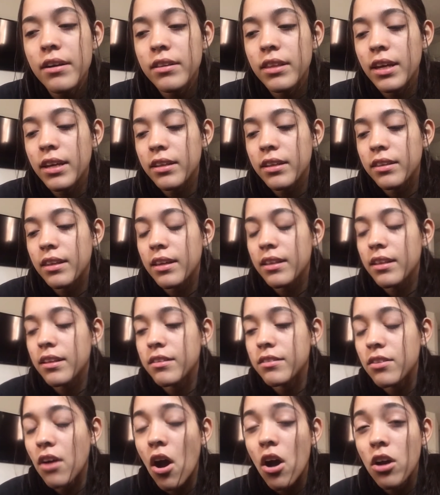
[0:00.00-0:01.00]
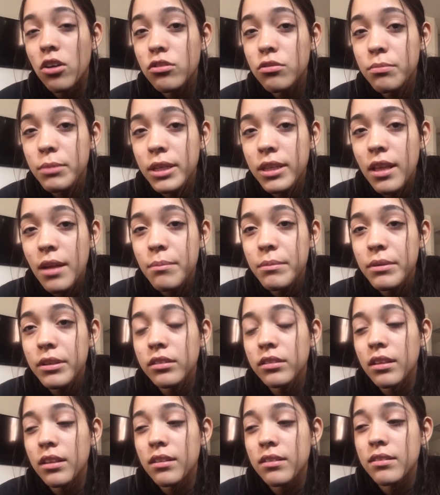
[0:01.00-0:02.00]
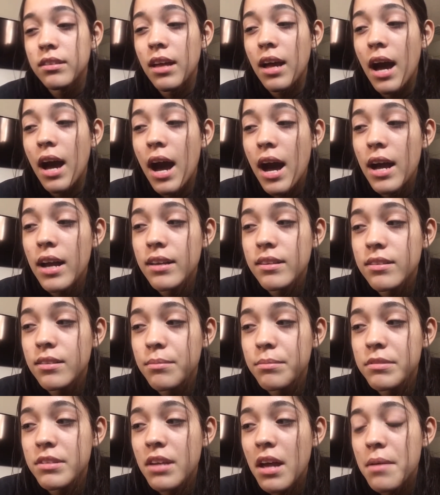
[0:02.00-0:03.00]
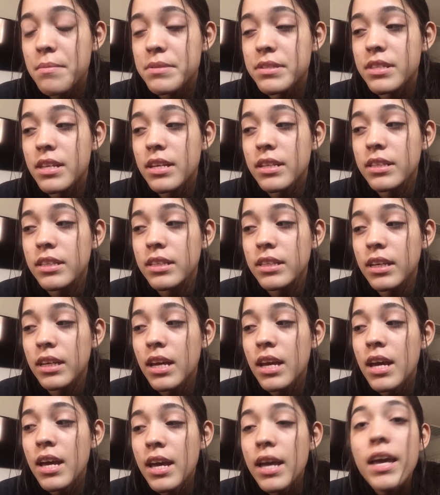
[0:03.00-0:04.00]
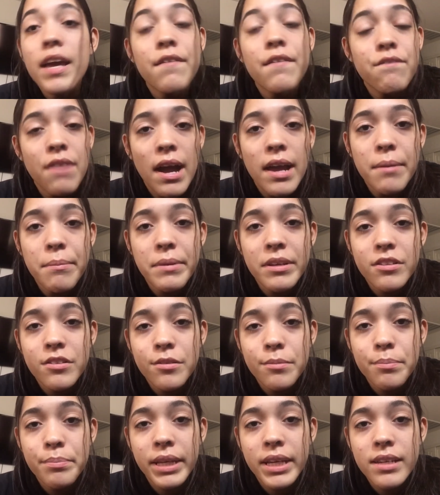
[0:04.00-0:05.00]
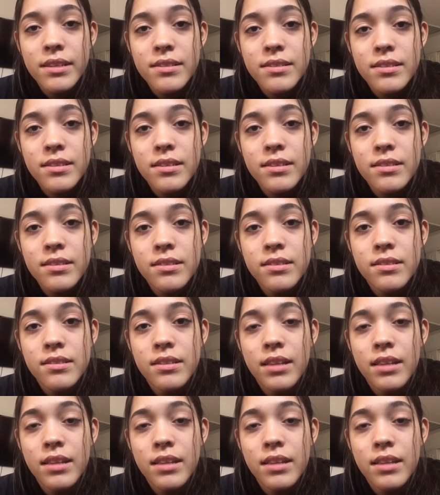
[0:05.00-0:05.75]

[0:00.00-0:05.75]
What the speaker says: Like they didn't talk to me that much. They didn't say hi sometimes. They didn't invite me to places.